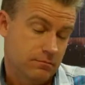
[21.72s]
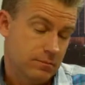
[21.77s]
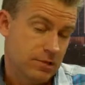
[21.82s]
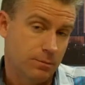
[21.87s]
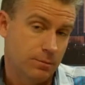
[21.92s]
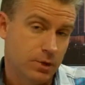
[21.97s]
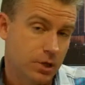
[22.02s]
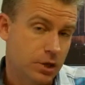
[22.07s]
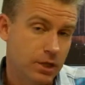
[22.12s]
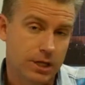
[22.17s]

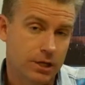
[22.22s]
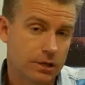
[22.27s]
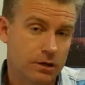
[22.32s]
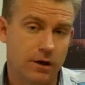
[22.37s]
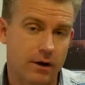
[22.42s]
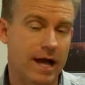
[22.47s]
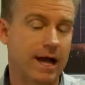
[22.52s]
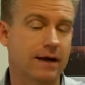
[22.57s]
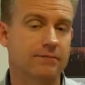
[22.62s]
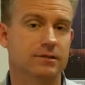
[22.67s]
typically you
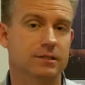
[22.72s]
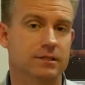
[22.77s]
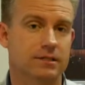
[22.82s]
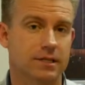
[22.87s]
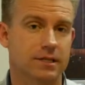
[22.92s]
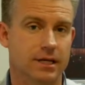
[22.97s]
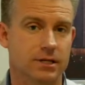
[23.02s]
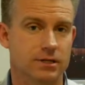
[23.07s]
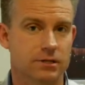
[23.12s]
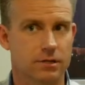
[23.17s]
don't have to
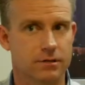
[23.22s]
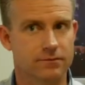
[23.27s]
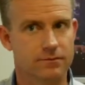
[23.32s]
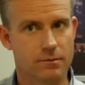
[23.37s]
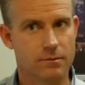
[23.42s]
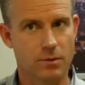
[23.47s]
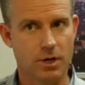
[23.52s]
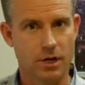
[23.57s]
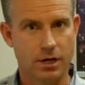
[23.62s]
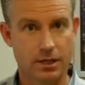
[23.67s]
stage it. If
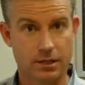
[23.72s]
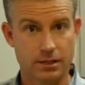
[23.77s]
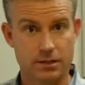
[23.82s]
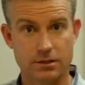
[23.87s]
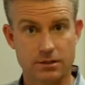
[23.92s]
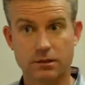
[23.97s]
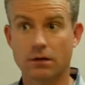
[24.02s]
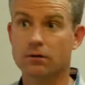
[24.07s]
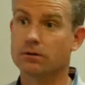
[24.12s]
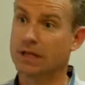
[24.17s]
the market
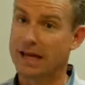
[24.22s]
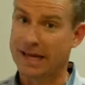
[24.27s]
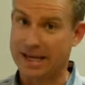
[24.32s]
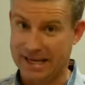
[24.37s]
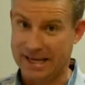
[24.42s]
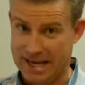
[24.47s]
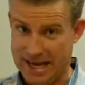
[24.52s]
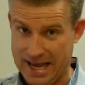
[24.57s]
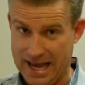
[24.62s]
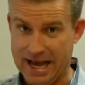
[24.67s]
is slowing
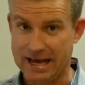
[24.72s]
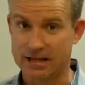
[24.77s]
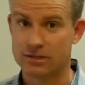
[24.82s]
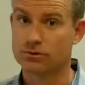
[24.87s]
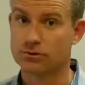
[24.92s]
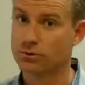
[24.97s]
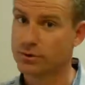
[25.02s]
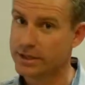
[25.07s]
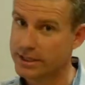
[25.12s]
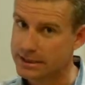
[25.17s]
like it
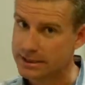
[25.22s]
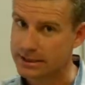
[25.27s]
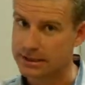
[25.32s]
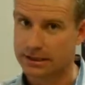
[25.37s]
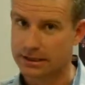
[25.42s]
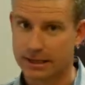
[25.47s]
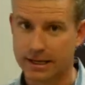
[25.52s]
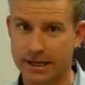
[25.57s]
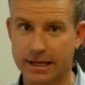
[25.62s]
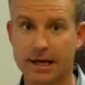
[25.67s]
has
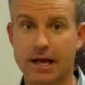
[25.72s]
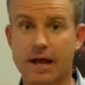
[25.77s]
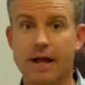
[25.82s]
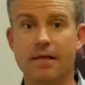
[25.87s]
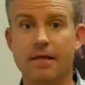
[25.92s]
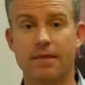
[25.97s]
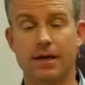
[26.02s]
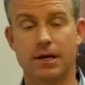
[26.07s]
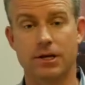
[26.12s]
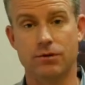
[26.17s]
recently,
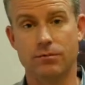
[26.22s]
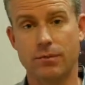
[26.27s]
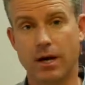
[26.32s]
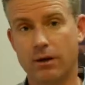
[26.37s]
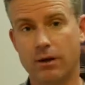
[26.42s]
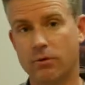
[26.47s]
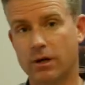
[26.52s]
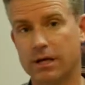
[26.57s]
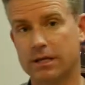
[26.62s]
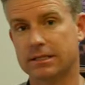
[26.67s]
then you
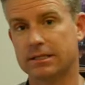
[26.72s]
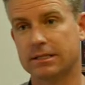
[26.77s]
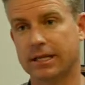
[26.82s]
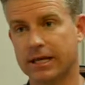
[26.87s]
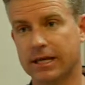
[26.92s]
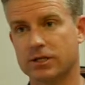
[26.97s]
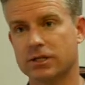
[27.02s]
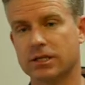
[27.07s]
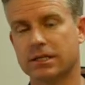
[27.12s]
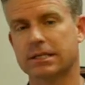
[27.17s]
might want to
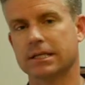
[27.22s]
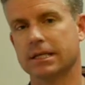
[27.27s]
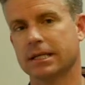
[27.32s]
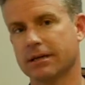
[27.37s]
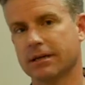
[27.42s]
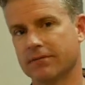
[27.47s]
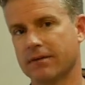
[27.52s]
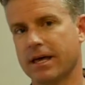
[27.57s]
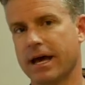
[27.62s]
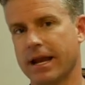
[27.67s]
stage it to
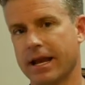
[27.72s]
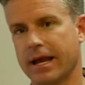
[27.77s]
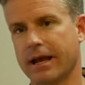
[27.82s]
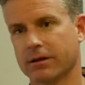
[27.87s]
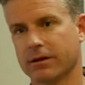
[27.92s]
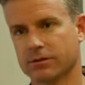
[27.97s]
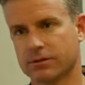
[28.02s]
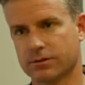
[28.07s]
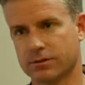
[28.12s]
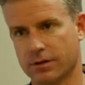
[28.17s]
give that
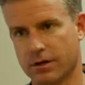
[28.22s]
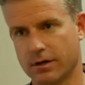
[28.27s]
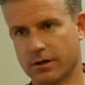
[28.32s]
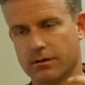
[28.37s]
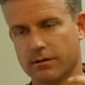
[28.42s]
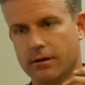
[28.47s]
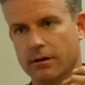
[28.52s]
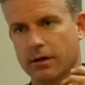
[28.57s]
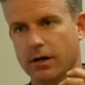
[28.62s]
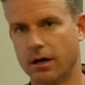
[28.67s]

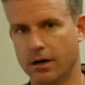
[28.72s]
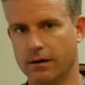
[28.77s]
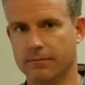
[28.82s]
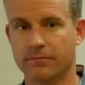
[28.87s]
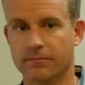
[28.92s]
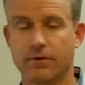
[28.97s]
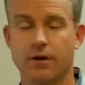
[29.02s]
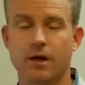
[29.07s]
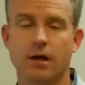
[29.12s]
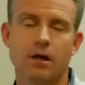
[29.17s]
extra
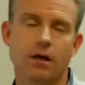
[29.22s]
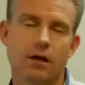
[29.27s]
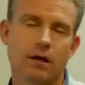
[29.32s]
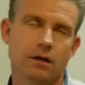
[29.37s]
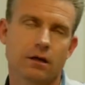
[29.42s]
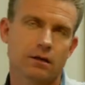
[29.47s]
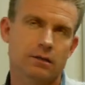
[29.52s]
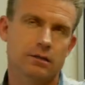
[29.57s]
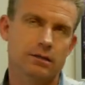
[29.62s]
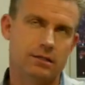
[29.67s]
oomph.
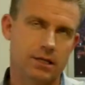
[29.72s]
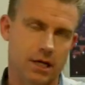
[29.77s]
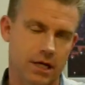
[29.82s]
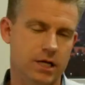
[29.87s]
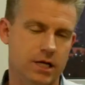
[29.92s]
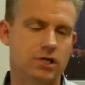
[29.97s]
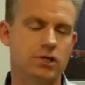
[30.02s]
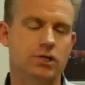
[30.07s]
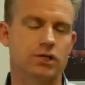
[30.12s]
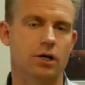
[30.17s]

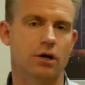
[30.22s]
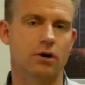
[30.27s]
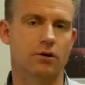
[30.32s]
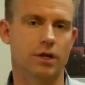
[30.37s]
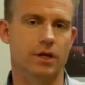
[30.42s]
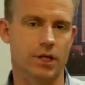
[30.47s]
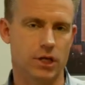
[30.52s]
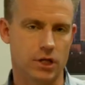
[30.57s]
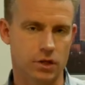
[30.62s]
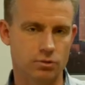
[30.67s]
Studies
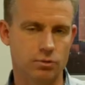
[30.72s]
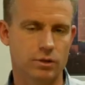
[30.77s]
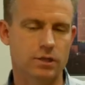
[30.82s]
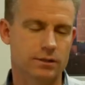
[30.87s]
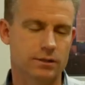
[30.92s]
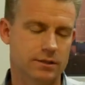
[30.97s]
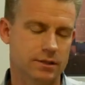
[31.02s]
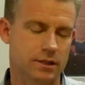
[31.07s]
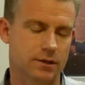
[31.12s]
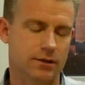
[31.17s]
show that you
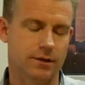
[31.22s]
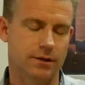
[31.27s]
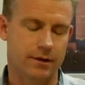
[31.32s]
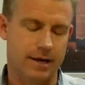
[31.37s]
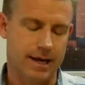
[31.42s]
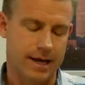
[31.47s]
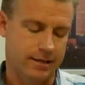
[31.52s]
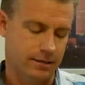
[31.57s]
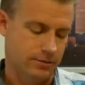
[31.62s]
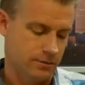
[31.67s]
will sell your
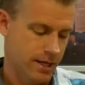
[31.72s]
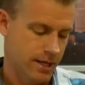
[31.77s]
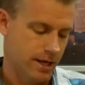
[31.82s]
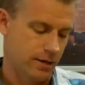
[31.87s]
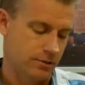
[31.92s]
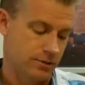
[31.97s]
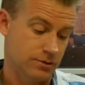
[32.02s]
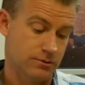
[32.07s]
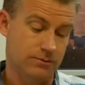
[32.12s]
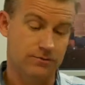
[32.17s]

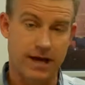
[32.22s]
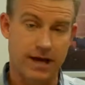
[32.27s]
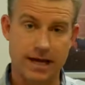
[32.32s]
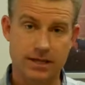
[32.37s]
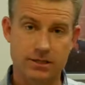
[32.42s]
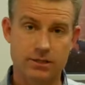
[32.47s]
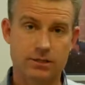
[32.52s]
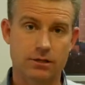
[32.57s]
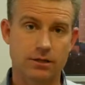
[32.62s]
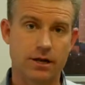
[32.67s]
house
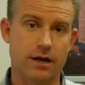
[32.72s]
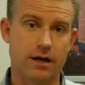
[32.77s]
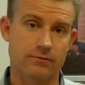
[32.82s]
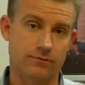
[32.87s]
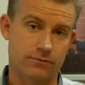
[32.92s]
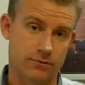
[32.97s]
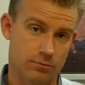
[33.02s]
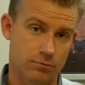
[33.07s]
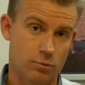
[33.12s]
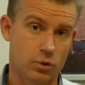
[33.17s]
faster
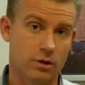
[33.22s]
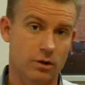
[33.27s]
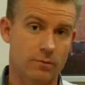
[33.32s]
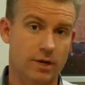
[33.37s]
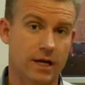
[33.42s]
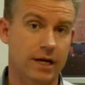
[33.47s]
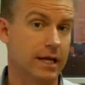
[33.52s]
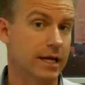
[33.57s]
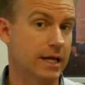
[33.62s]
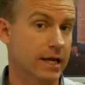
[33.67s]
and for more
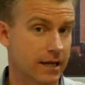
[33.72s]
money